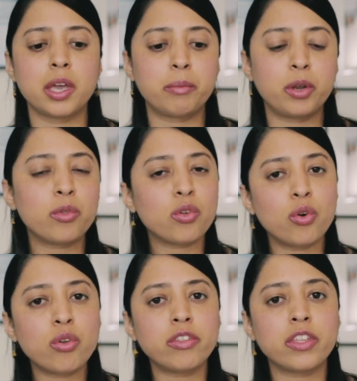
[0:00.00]
but it was
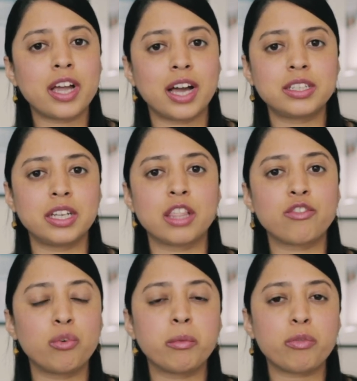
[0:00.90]
also the catalyst
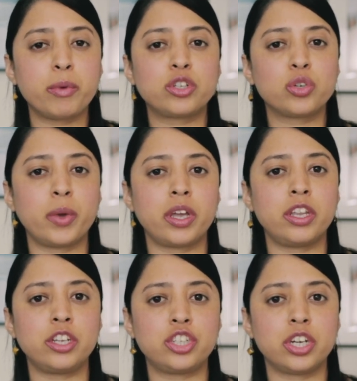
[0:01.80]
for my spiritual
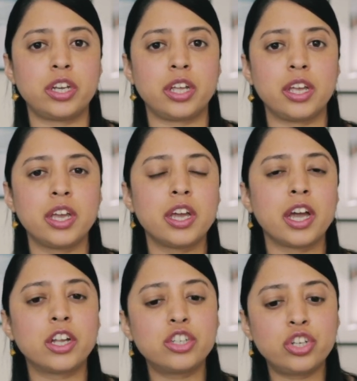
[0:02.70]
awakening journey.
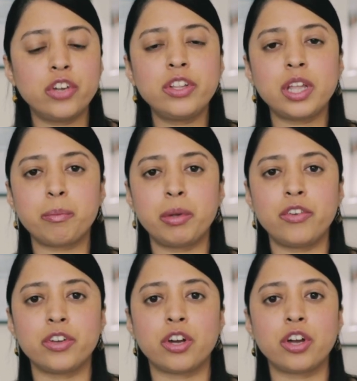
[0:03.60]
And during that
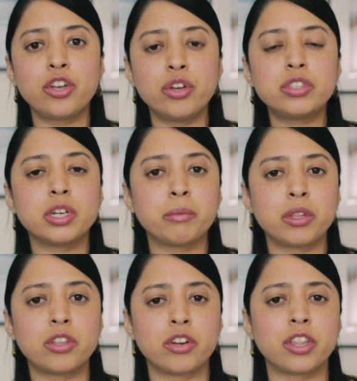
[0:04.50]
period, I used a
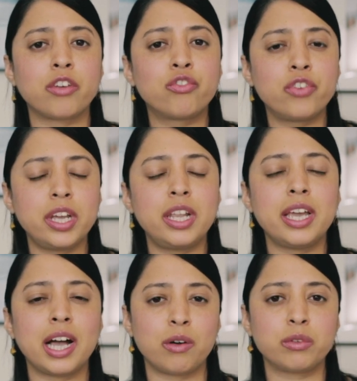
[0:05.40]
mantra that really
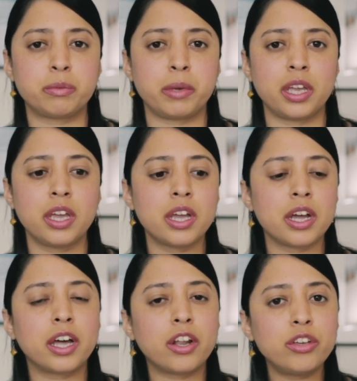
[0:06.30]
helped me.
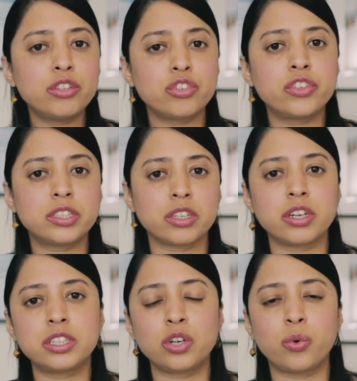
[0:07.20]
And I used to
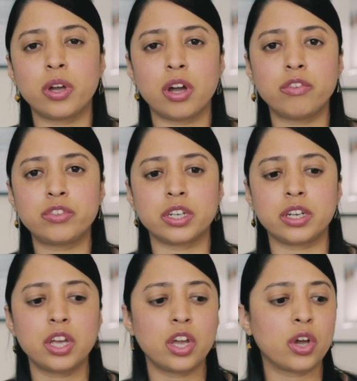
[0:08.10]
recite it quite
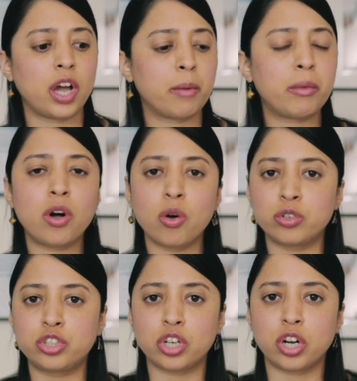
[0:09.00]
often at my
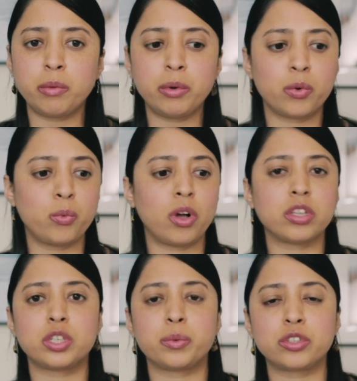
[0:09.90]
old job
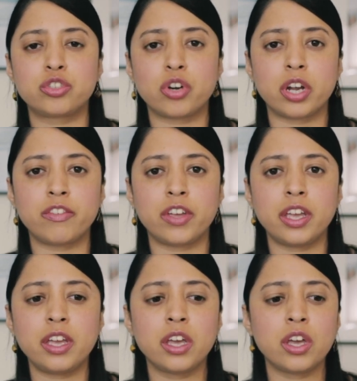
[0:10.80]
whilst I was
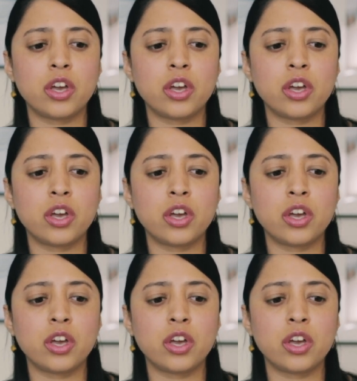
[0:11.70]
driving.